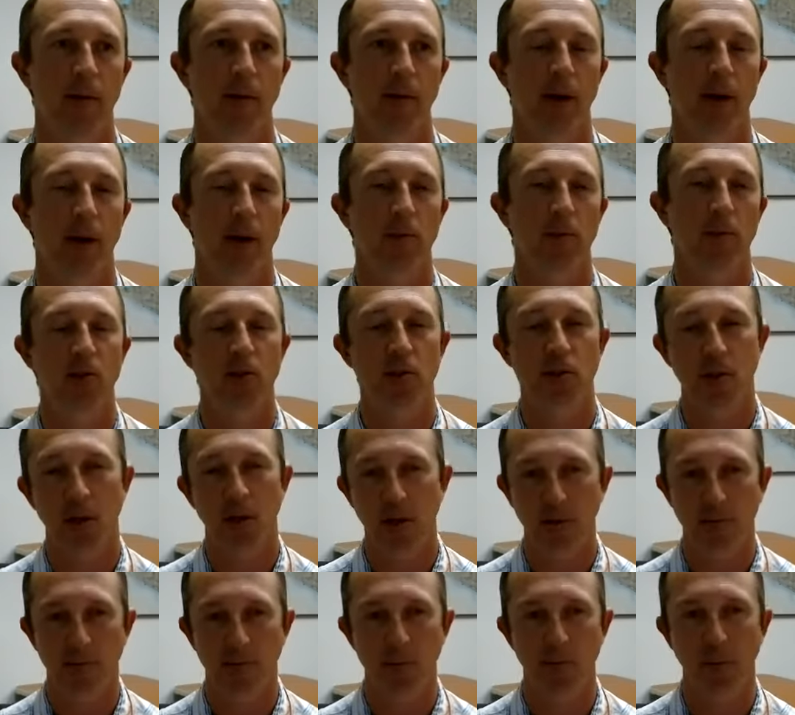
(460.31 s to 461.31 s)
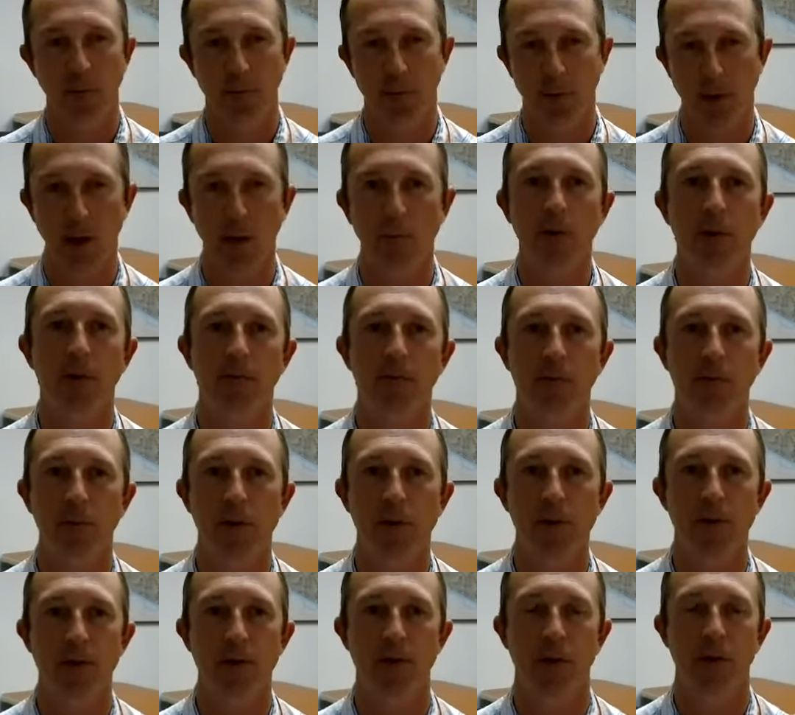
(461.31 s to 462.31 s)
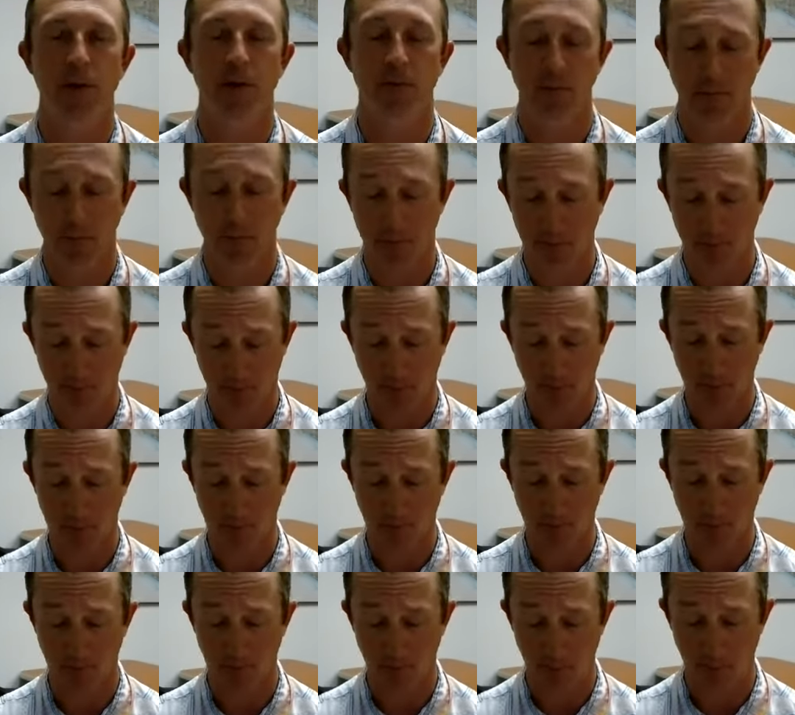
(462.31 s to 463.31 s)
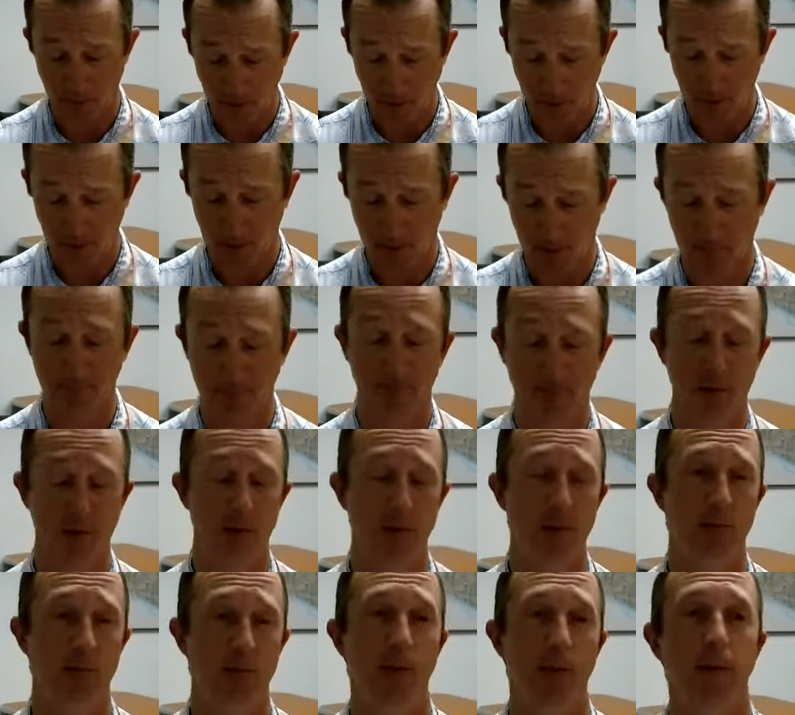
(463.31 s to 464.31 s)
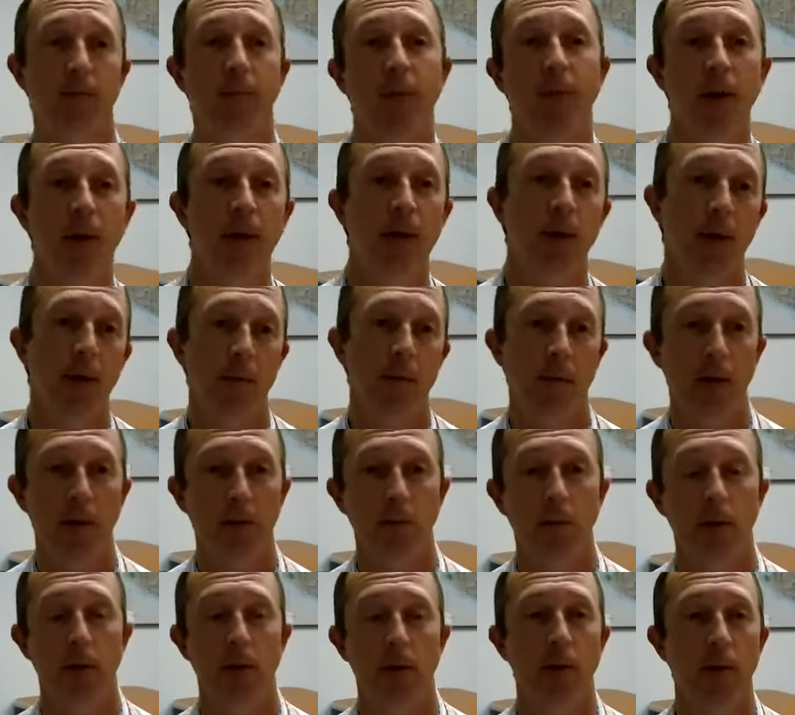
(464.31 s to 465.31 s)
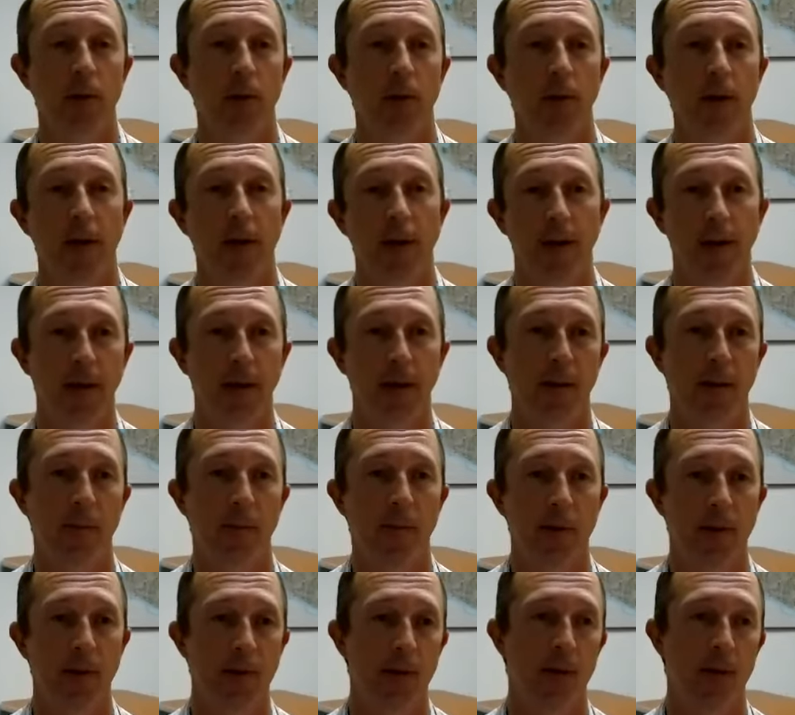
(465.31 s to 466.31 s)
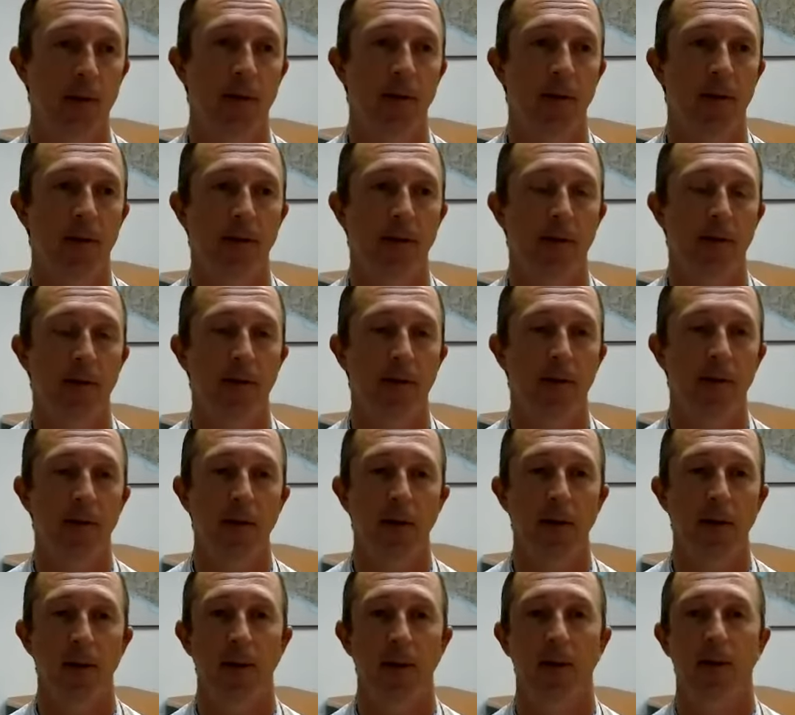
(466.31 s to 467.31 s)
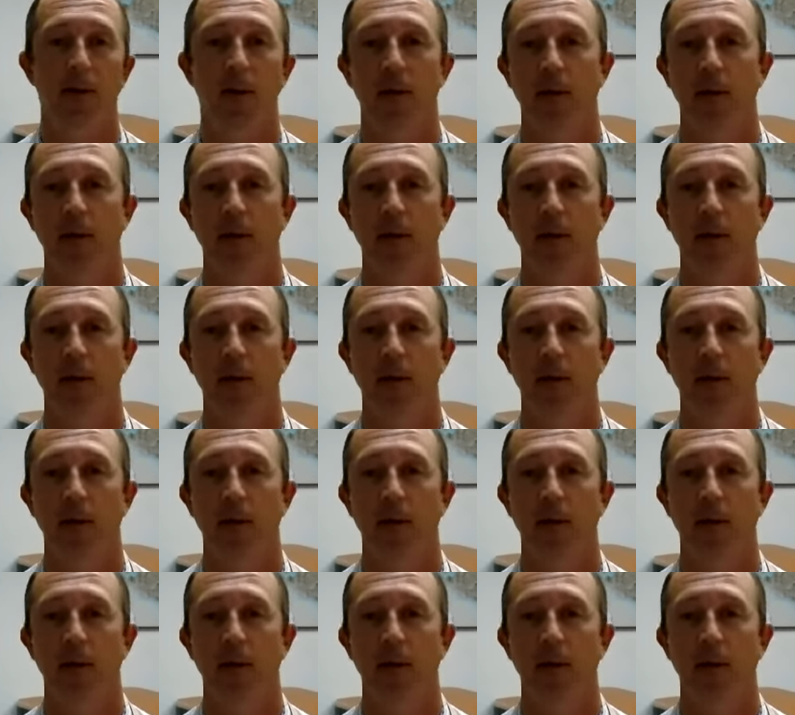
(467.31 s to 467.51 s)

I will start from the property information, the PIC, excuse me, but we will end up in the